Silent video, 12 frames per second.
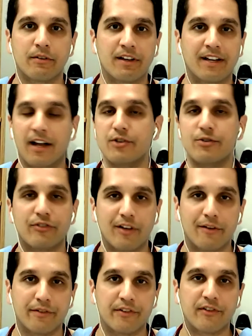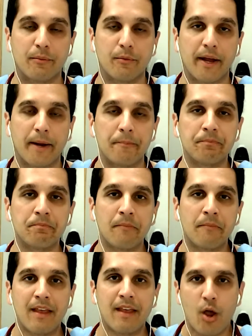cut yourself in some way.
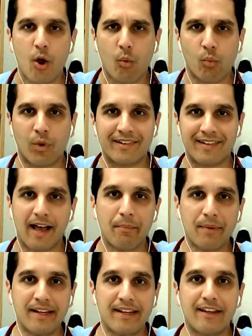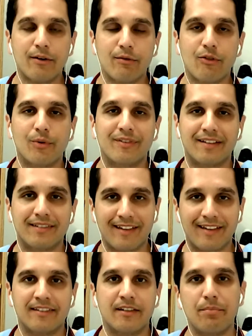What's happening here, though, is that these
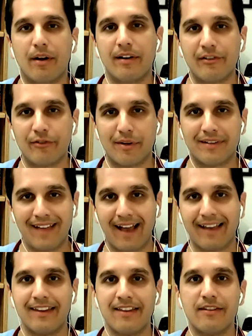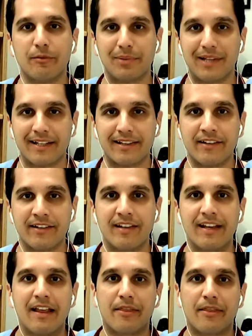antibodies are attacking these platelets.
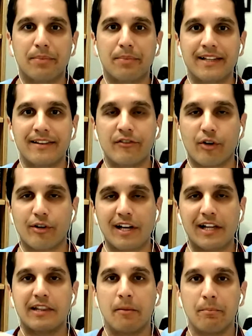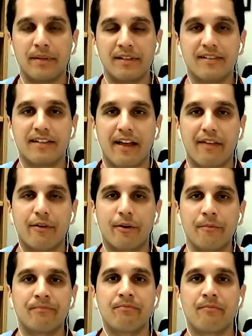The platelets are clumping together.
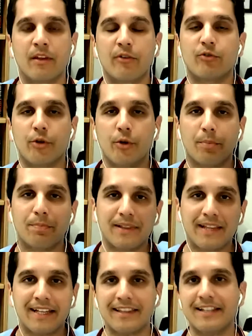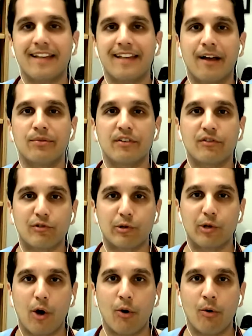So your platelet count is
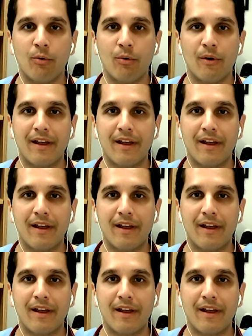low,